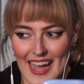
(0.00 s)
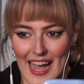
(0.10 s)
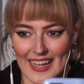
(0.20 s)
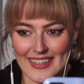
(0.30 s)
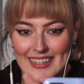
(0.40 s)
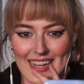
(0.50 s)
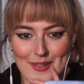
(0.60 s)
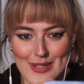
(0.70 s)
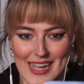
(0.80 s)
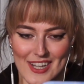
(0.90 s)
And it
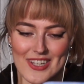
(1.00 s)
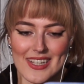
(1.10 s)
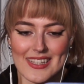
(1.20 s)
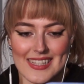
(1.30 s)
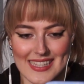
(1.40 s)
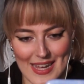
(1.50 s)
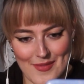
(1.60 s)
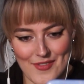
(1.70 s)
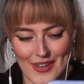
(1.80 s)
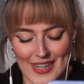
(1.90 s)
was actually in the
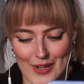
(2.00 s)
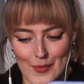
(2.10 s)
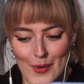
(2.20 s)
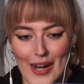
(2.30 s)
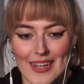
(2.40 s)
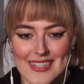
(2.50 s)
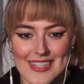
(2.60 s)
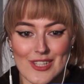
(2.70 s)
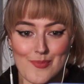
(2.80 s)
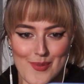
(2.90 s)
same video where I
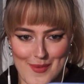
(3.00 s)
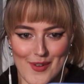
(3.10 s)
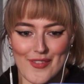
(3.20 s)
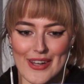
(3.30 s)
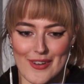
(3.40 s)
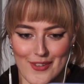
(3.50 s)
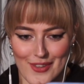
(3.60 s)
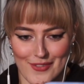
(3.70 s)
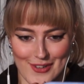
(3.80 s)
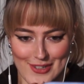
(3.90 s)
listened to Primyl Vinyl for the
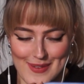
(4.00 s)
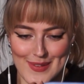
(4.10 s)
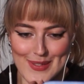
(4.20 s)
first time as